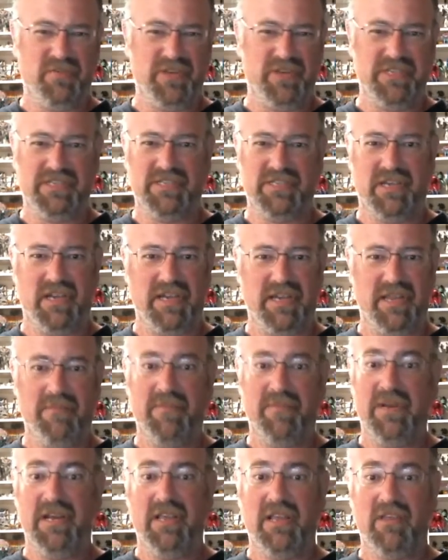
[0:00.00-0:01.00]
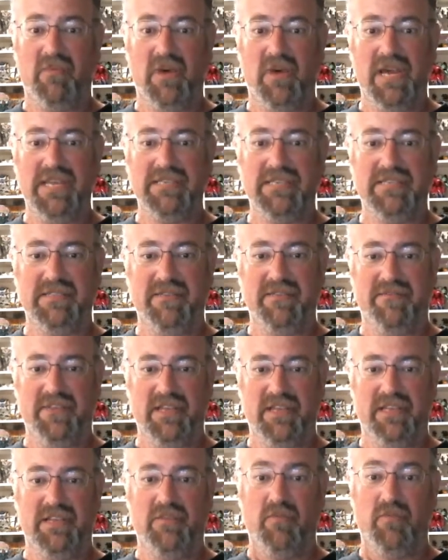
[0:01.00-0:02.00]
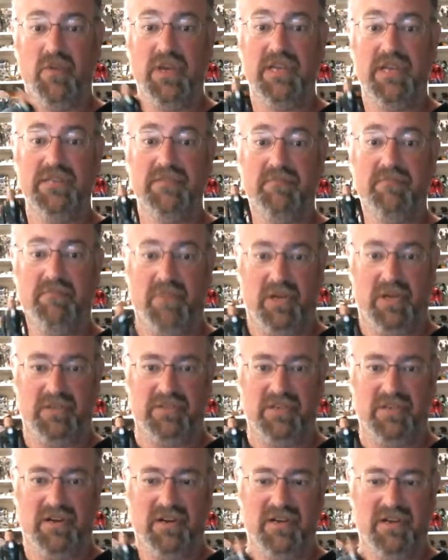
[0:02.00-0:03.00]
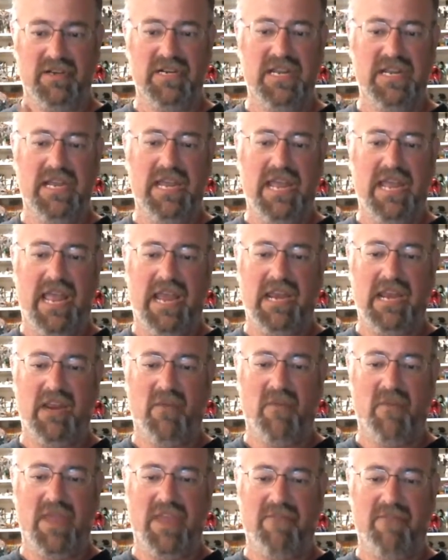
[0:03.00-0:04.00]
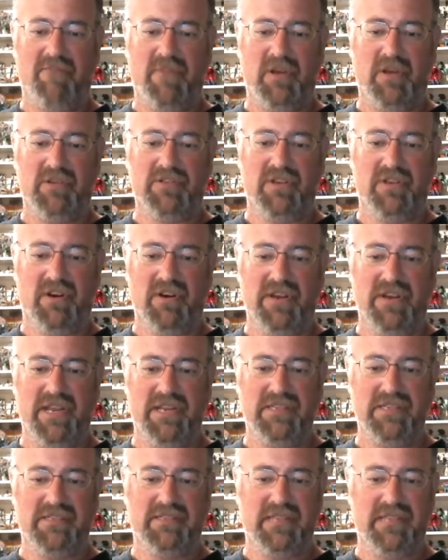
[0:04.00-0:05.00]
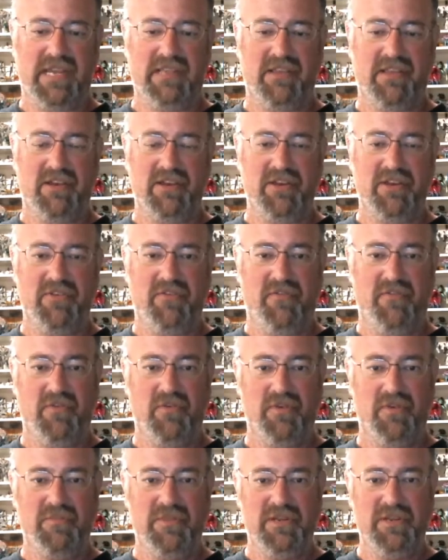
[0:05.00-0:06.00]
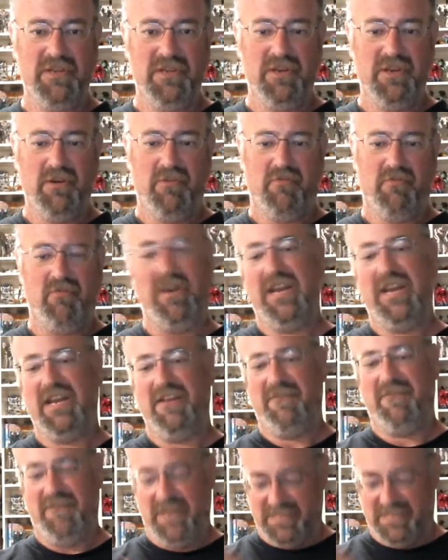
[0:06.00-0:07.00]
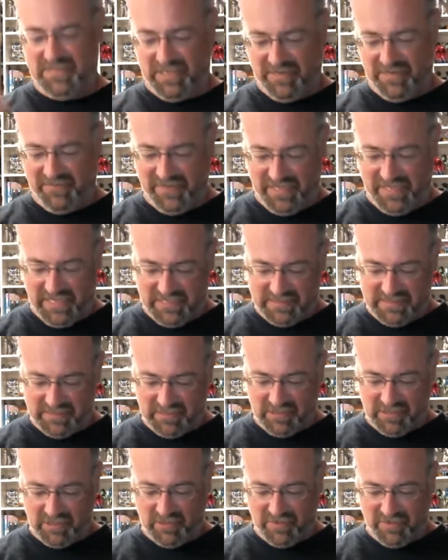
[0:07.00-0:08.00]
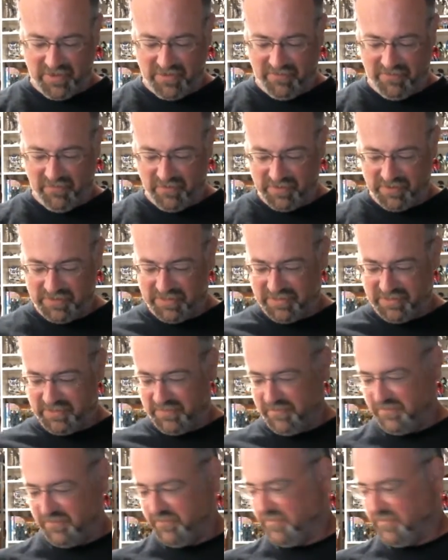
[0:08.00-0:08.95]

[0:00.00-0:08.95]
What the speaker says: where you saw him, but otherwise the villain was Baltar. And here we have Baltar in his Cylon uniform, ready to face off against the colonial forces.